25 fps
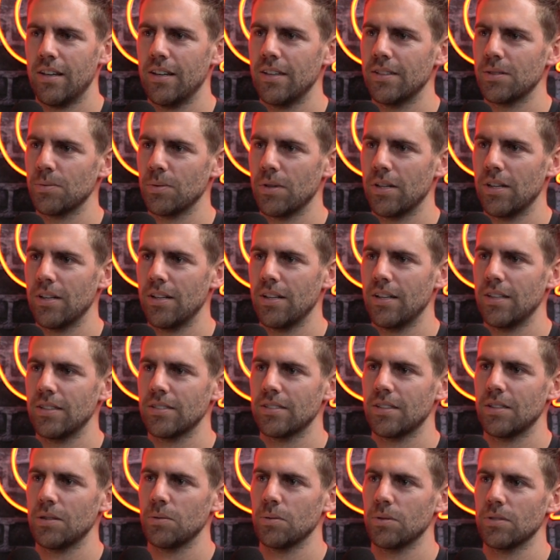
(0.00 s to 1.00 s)
is what it
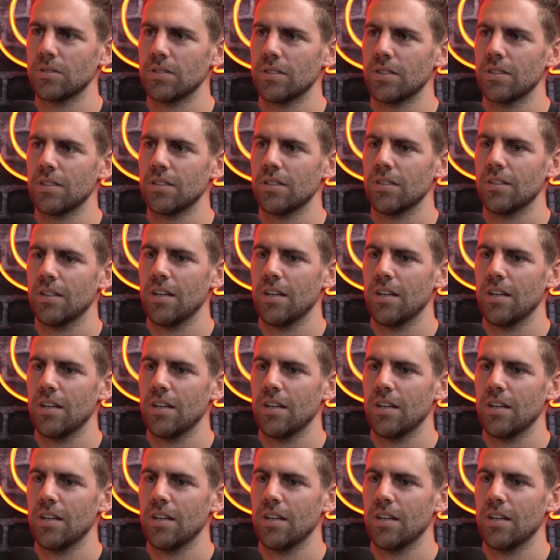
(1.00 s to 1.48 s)
is, and it was I